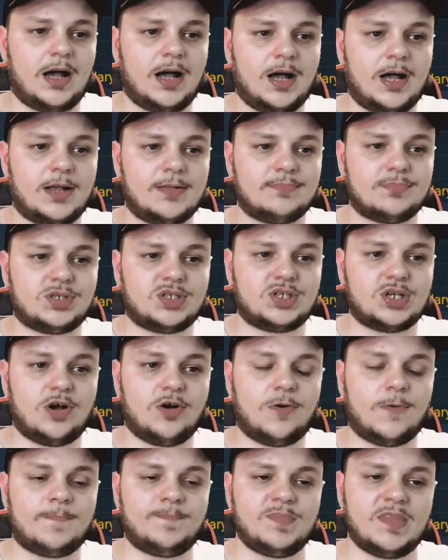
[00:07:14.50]

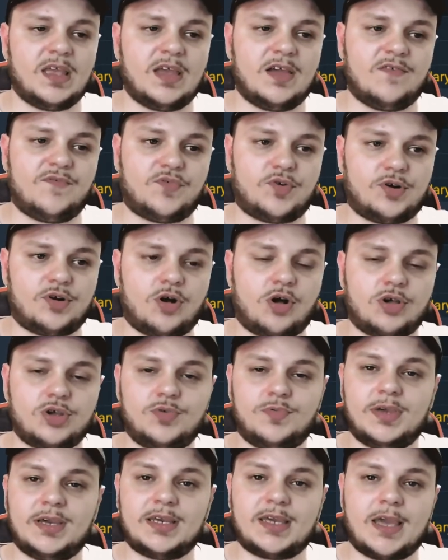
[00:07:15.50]
So for all you
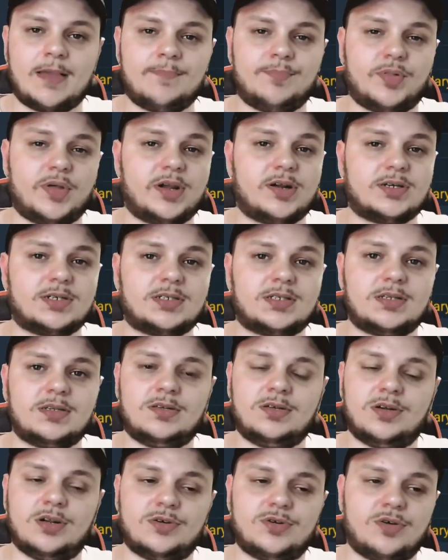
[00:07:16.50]
in-game players,
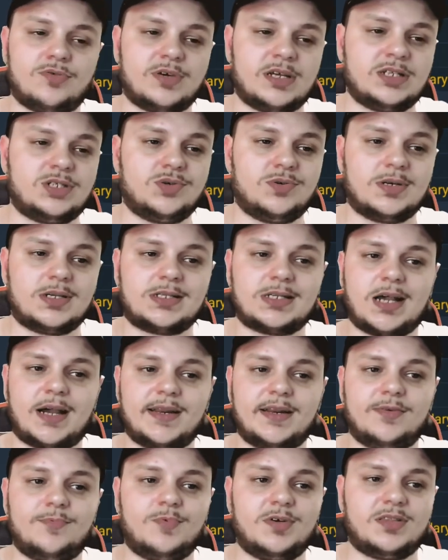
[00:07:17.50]
you know, don't get too
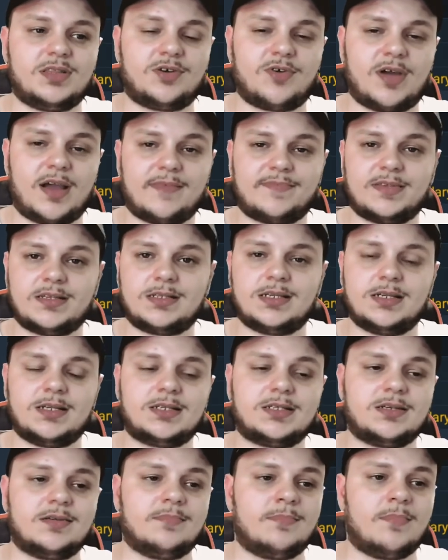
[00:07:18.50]
excited with the crafting
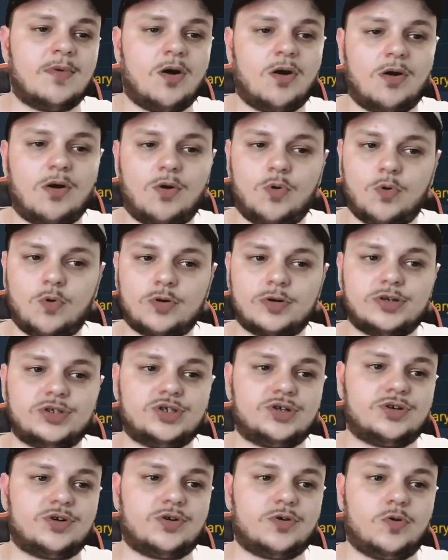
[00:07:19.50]
system. Hoard
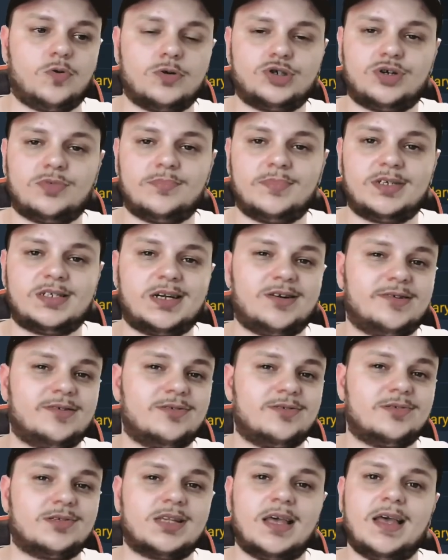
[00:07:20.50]
your
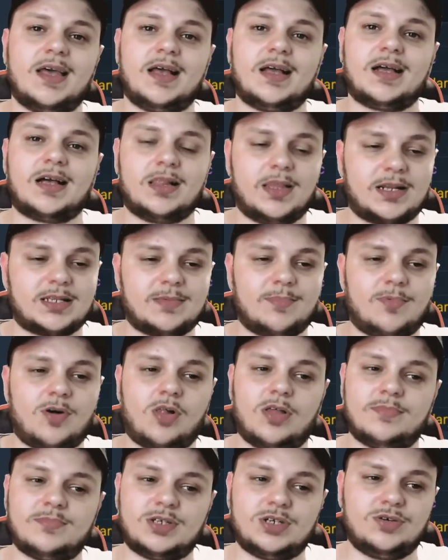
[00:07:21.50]
materials, collect them all
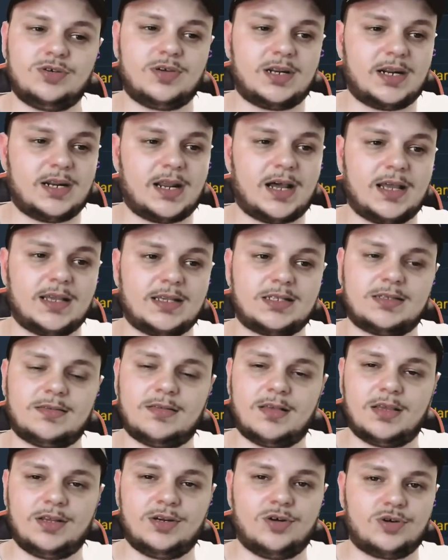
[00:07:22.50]
up till you get a nice,
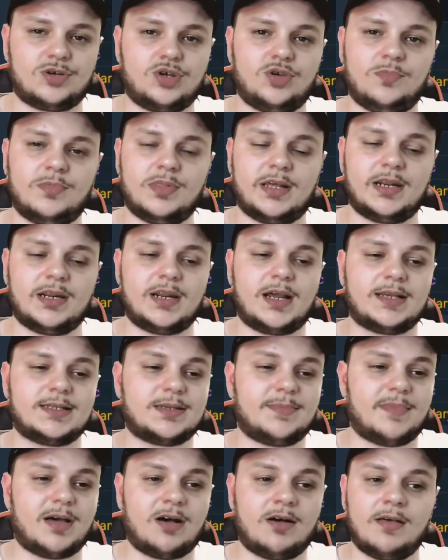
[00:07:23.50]
you know, accumulate a nice
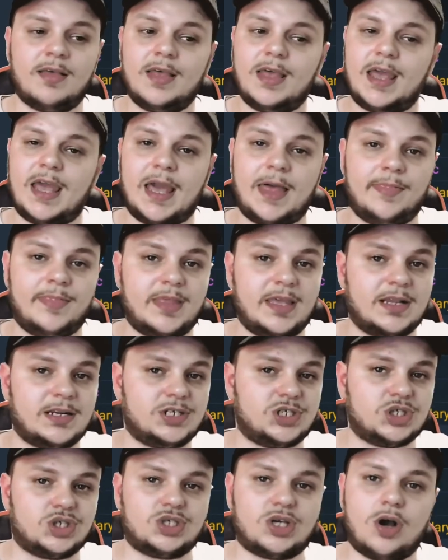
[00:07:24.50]
amount, and then
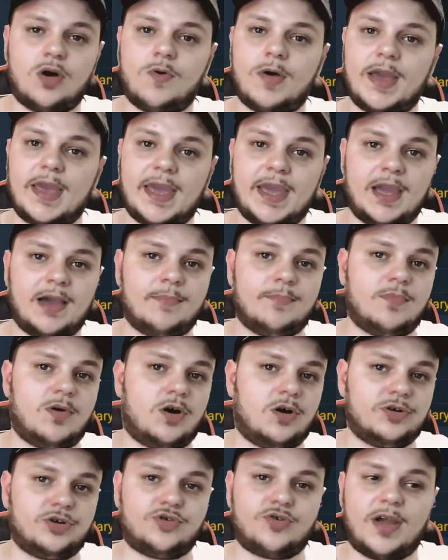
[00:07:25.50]
just go ham
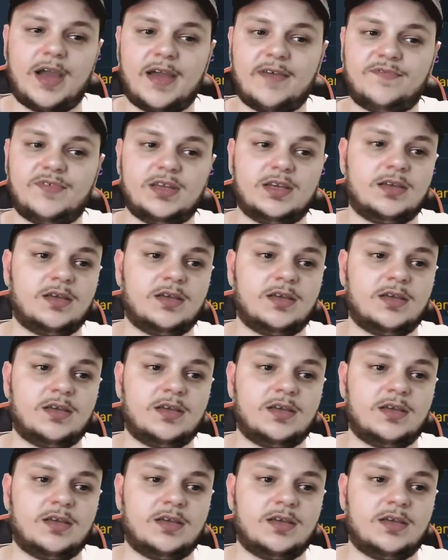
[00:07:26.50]
on crafting.